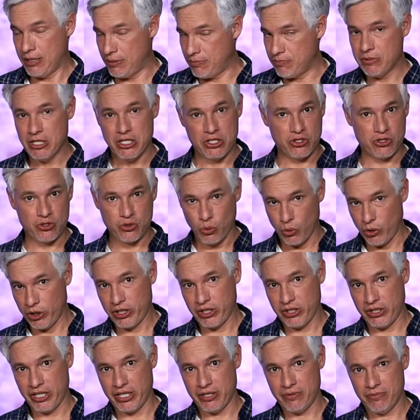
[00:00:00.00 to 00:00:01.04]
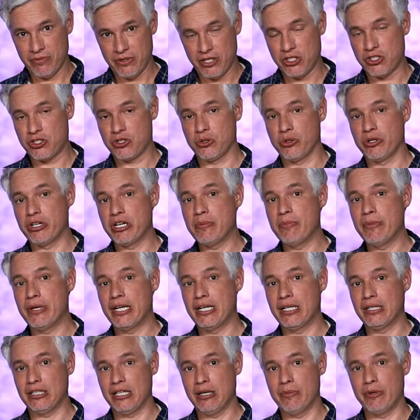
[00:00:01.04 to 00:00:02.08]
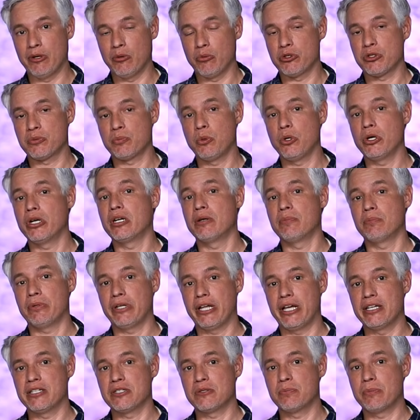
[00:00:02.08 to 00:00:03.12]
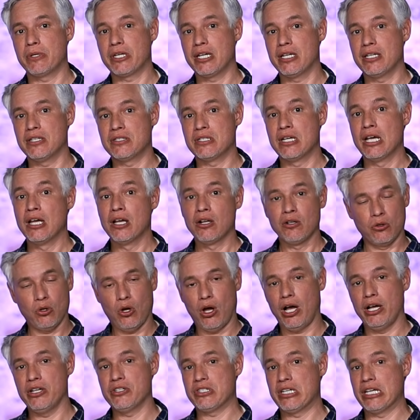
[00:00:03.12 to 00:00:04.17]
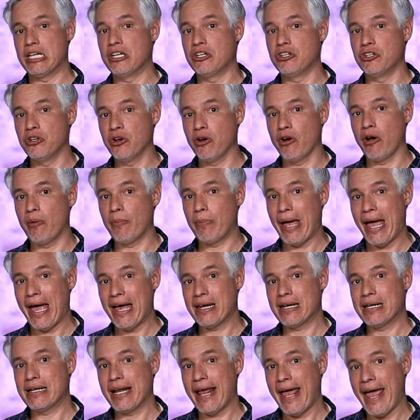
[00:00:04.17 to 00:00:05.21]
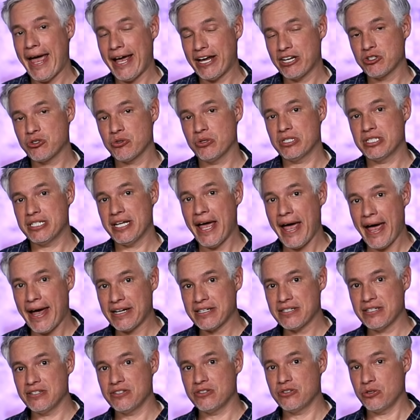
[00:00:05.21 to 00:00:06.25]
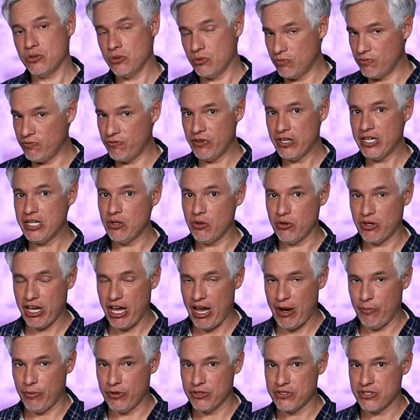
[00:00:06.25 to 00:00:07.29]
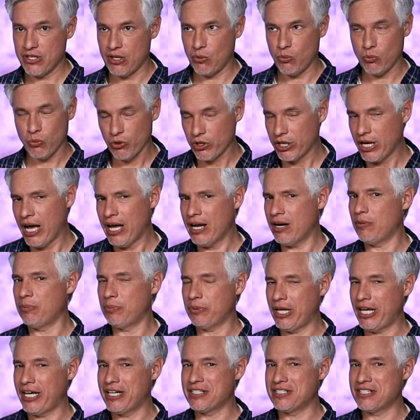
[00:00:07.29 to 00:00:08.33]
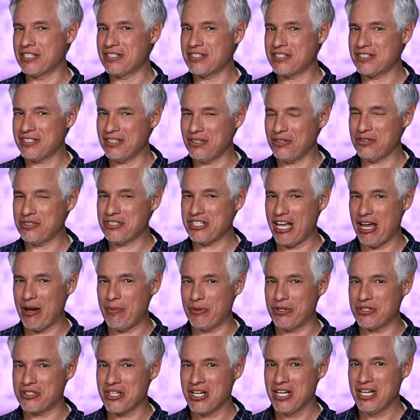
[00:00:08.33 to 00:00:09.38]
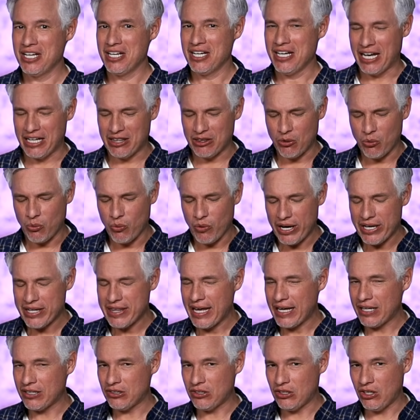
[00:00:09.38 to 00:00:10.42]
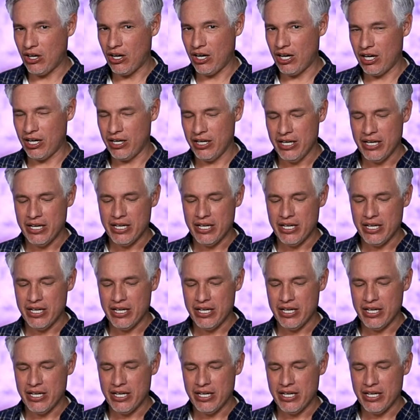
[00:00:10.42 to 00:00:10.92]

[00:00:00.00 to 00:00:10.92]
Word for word: Historically, this 30 minute limit was put in place because laws in Europe added extra taxes to video cameras that were not applied to stills cameras. And the way that law